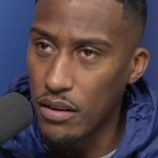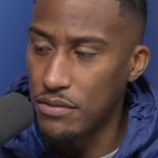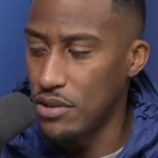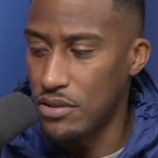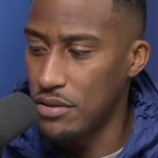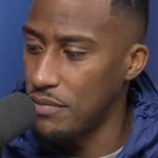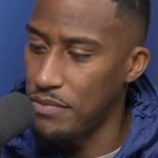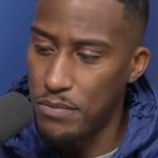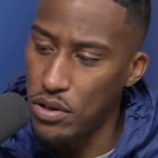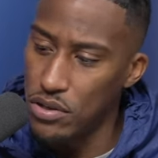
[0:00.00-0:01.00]
I've just
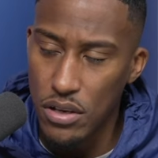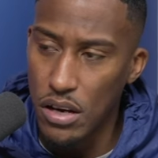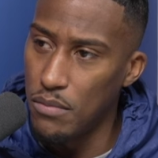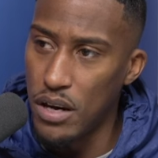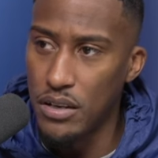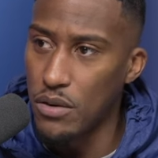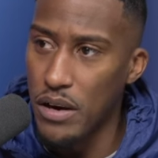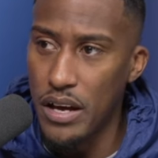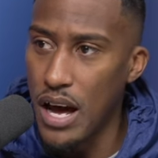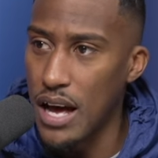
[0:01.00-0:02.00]
put certain money
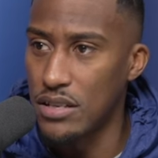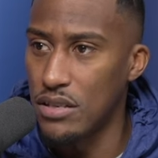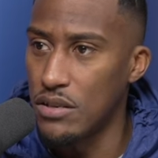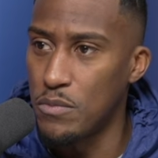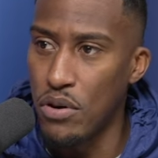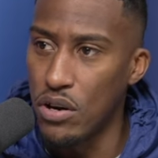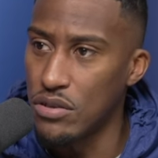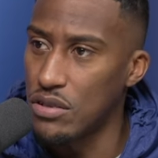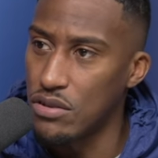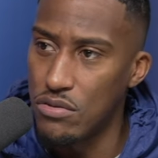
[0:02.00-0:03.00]
away, ISAs,
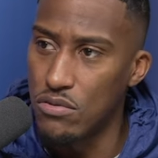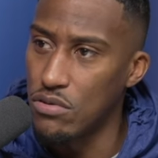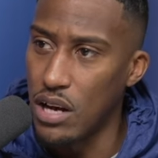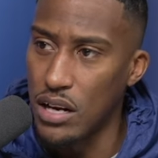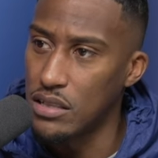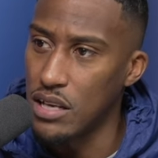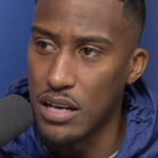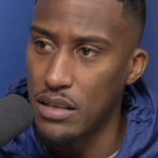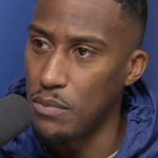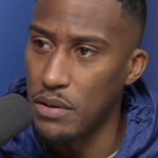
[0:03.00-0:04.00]
bonds, it's all kind of
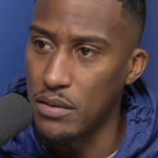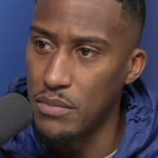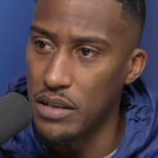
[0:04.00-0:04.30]
tied up at the